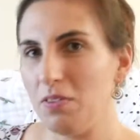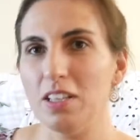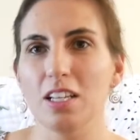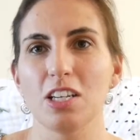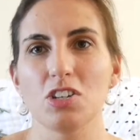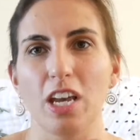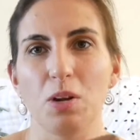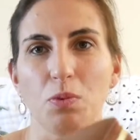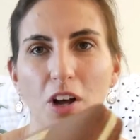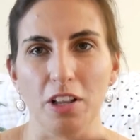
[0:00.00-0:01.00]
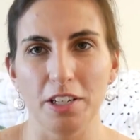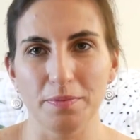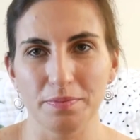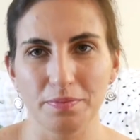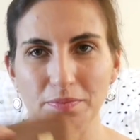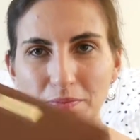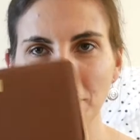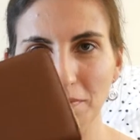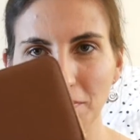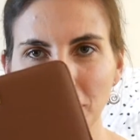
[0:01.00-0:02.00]
a Lily Jade wallet,
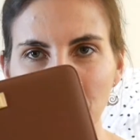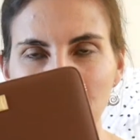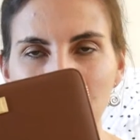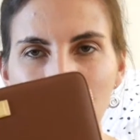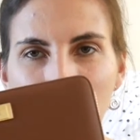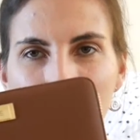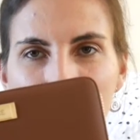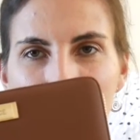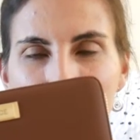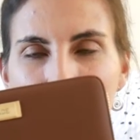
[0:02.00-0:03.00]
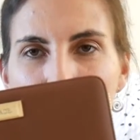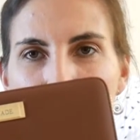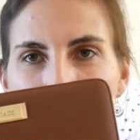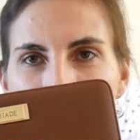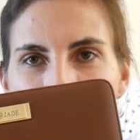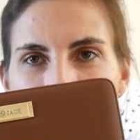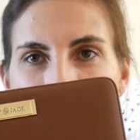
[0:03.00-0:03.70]
and this is in the Brandy,